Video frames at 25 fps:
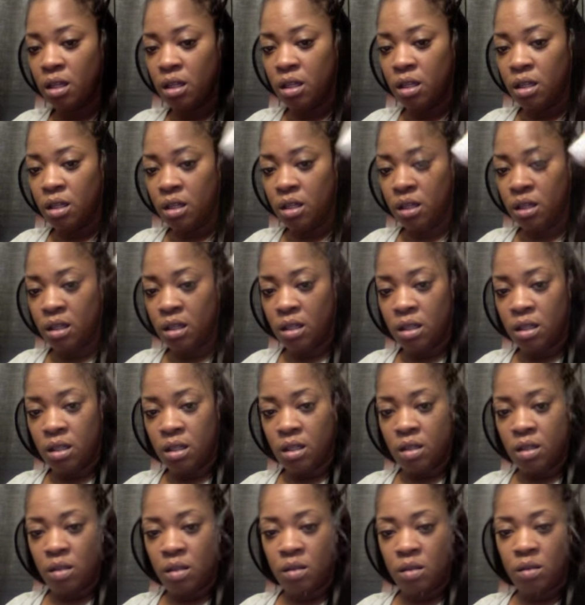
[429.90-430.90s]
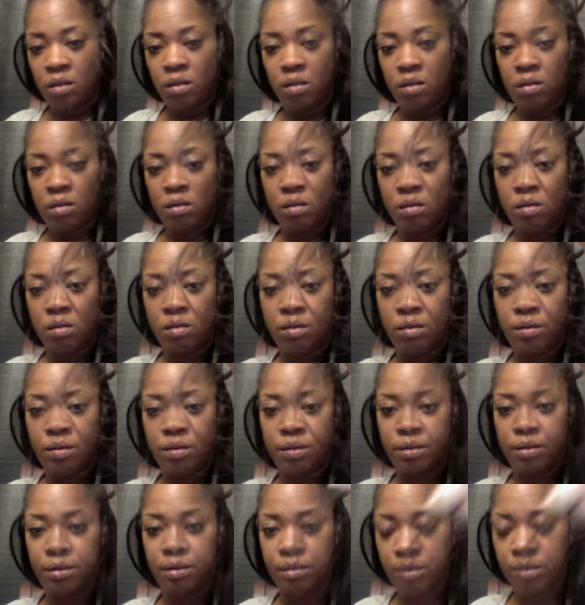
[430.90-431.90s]

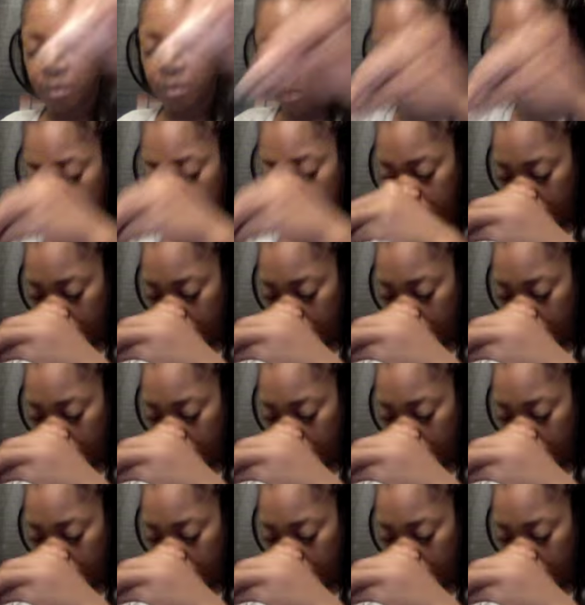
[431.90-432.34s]
Nothing is said.